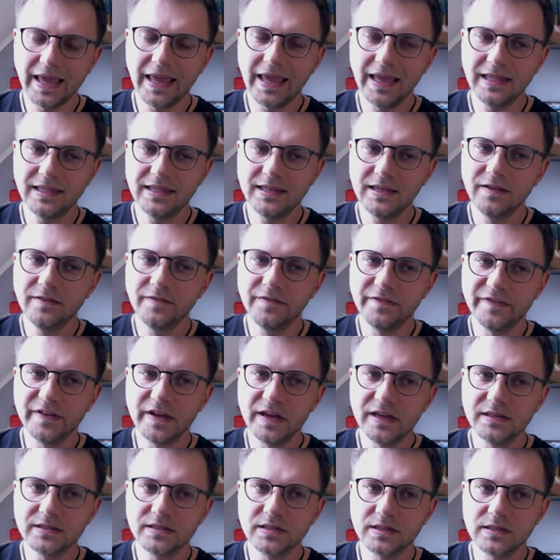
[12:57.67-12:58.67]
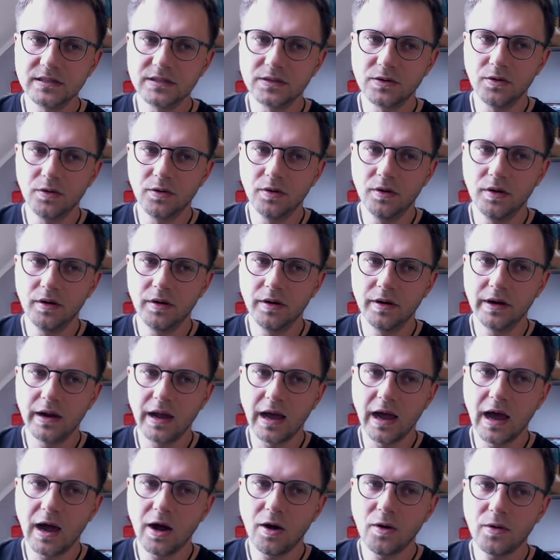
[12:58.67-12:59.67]
18 phases or
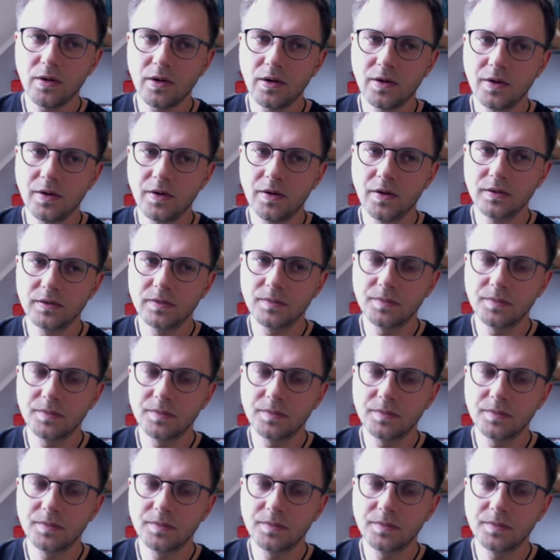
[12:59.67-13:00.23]
how could